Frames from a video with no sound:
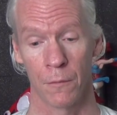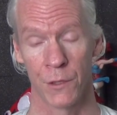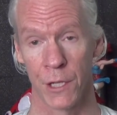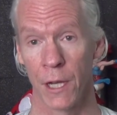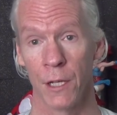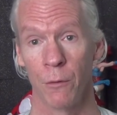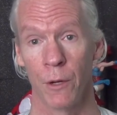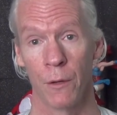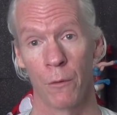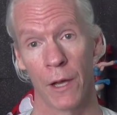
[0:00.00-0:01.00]

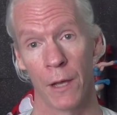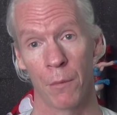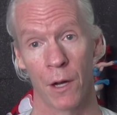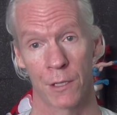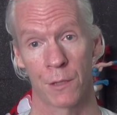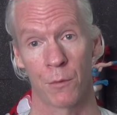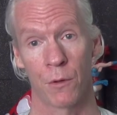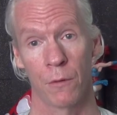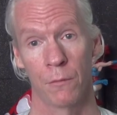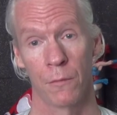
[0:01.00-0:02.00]
genuine way possible.
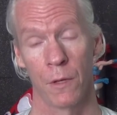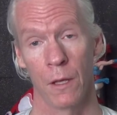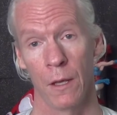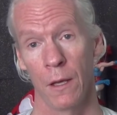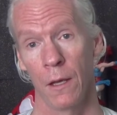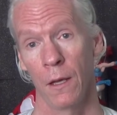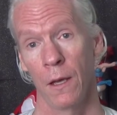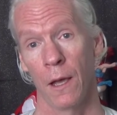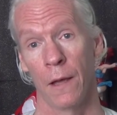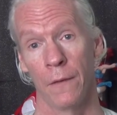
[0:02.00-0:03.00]

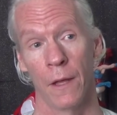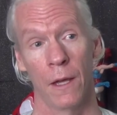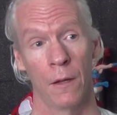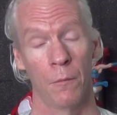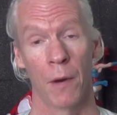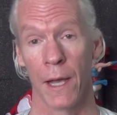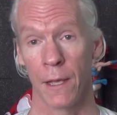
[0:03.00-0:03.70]
And then